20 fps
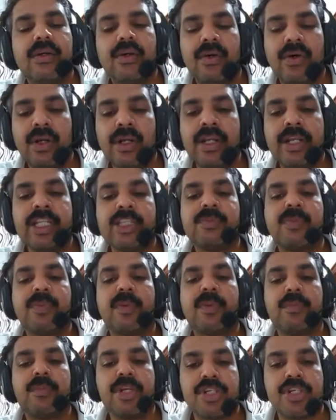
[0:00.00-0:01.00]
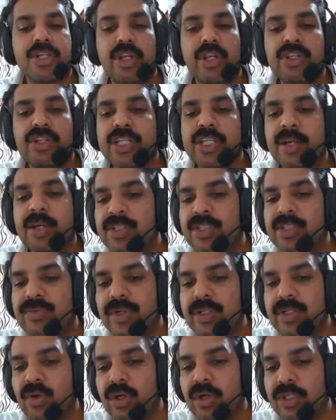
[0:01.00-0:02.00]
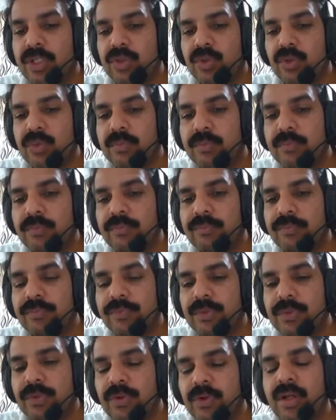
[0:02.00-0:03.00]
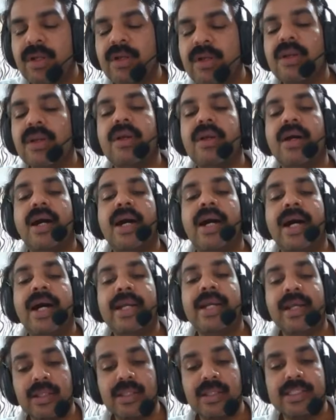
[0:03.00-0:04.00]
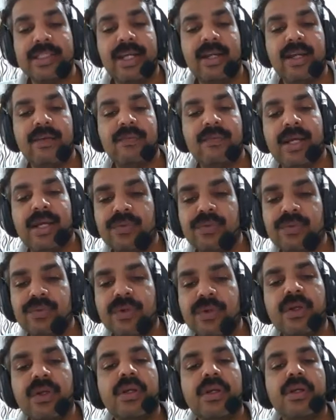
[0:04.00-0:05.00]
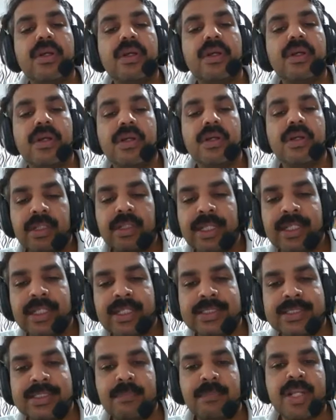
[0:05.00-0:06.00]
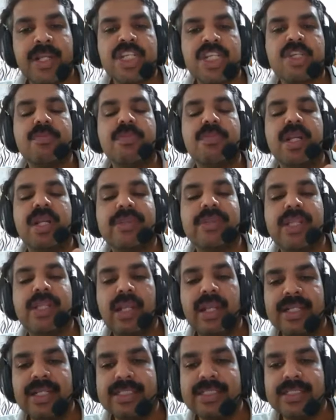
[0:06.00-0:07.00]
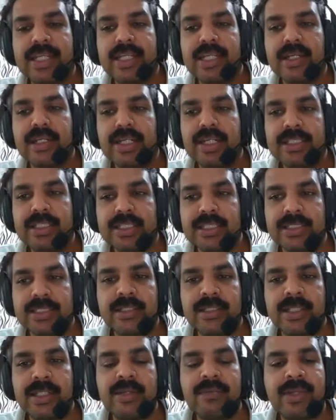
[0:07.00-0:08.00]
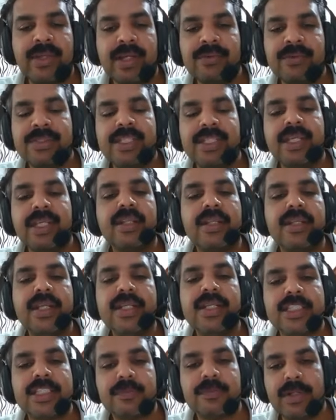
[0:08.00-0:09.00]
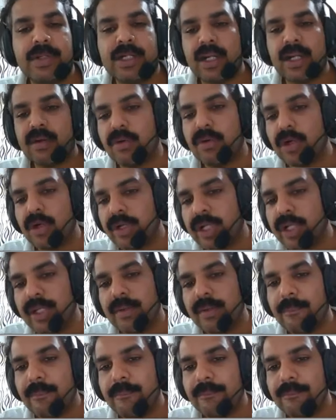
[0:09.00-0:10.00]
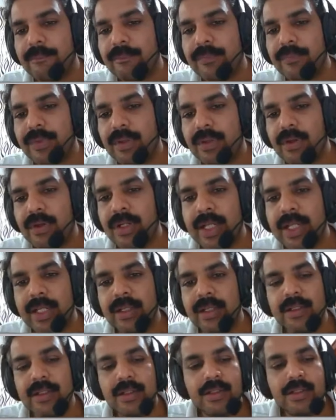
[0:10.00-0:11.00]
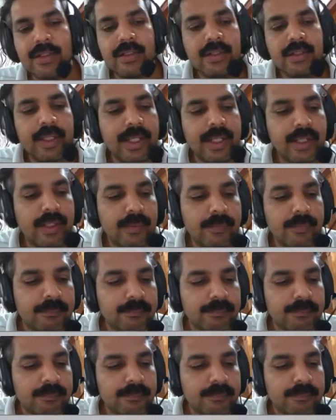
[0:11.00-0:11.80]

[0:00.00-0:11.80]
or it is proportional to J plus 1 the whole cube, or higher the J value, the separation between the lines increases. That we have seen in the spectrum already. Okay, then